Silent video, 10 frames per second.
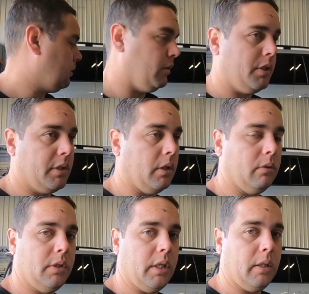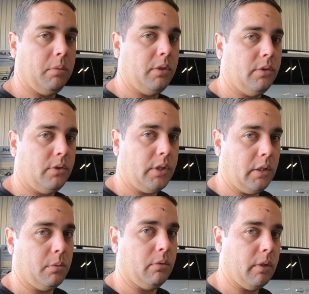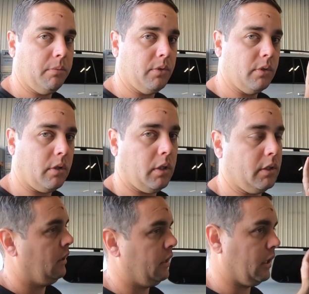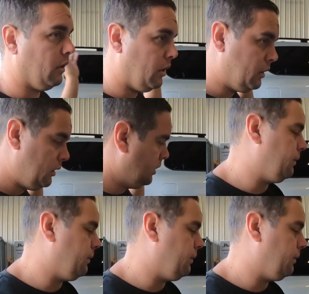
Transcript: we'd already sold Jamie's genuine rims and tyres. They're gone.